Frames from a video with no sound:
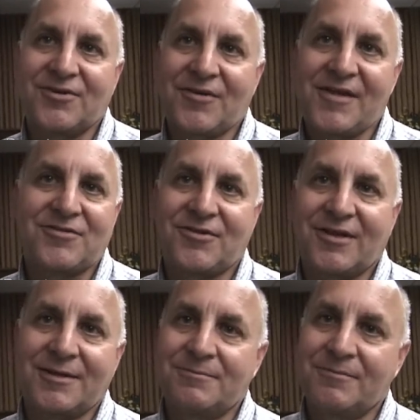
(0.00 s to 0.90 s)
So that's
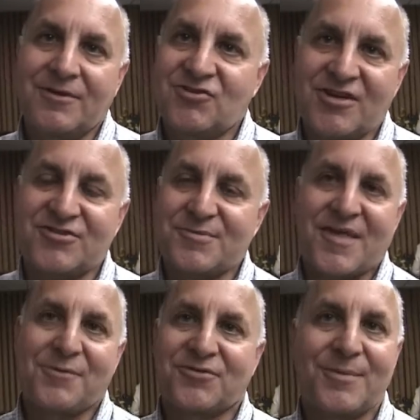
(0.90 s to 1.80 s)
really the
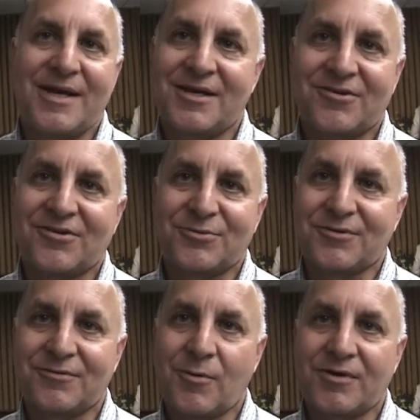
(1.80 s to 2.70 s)
judgment that was made in
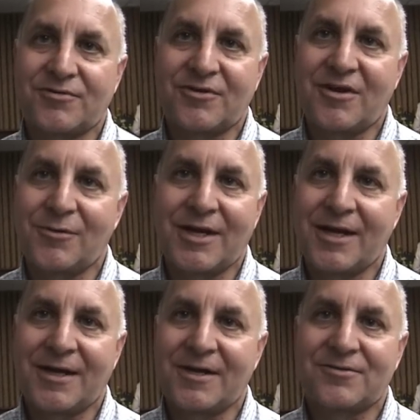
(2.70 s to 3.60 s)
terms of Quest Q and
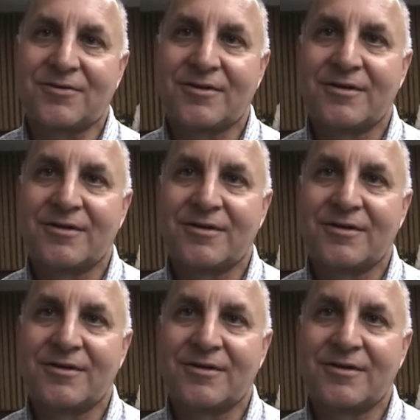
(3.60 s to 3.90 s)
A.